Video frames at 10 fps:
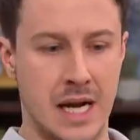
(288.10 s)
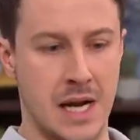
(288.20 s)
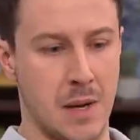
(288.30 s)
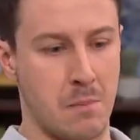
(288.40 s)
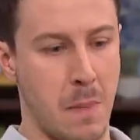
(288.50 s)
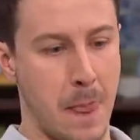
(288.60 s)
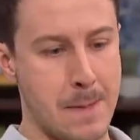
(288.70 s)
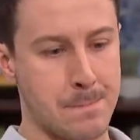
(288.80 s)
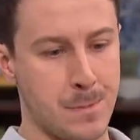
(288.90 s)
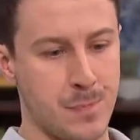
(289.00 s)

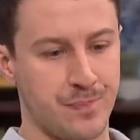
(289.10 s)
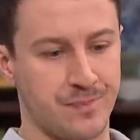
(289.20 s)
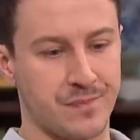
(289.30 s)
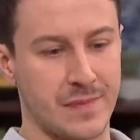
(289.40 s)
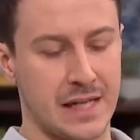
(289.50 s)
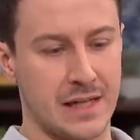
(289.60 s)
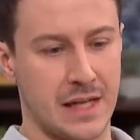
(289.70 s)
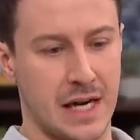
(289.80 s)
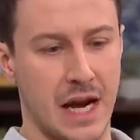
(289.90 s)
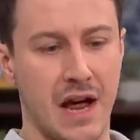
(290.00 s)
And